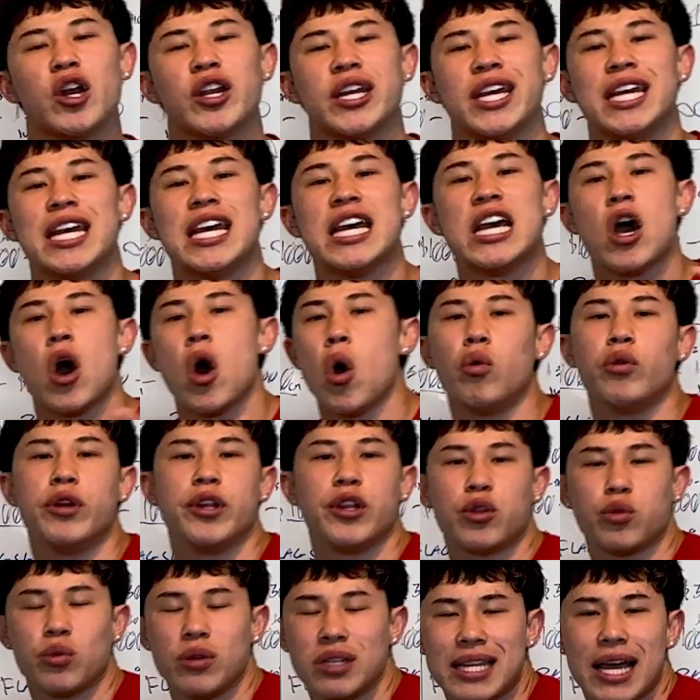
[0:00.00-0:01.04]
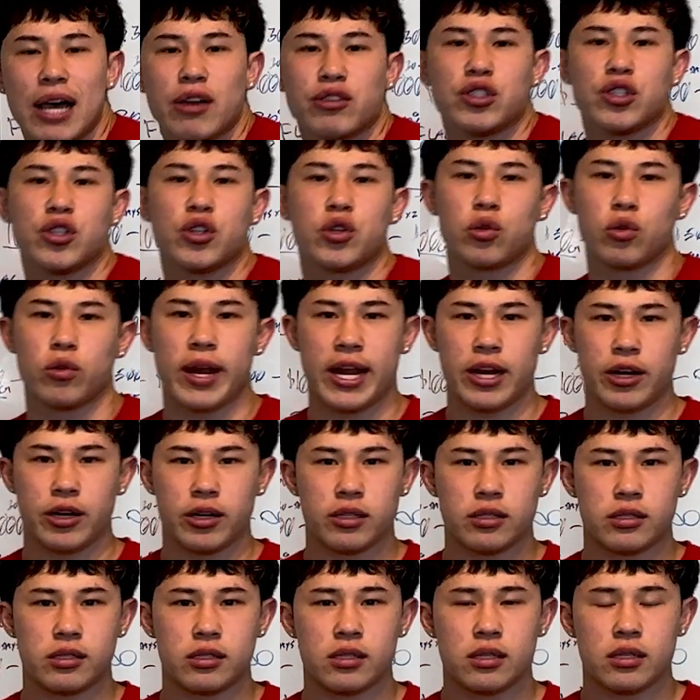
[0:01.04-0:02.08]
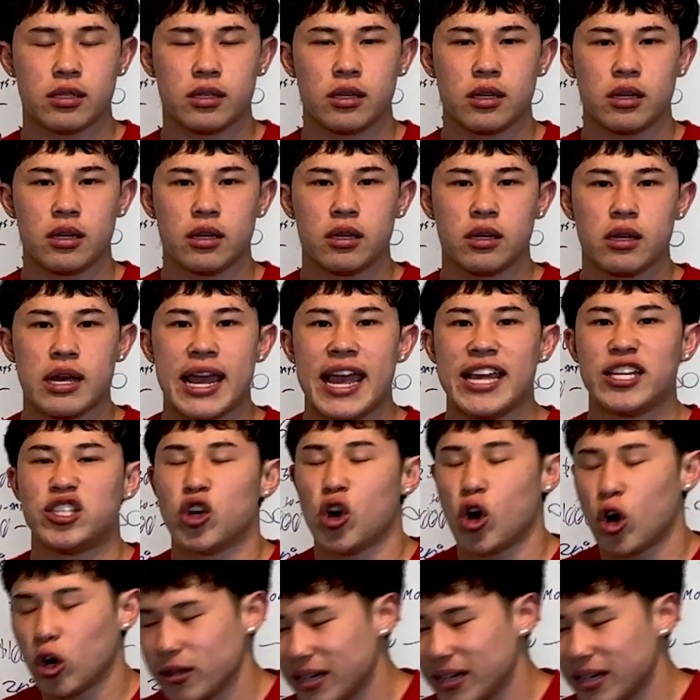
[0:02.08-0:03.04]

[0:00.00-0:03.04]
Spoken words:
it. Only 3,000 creators. It's hard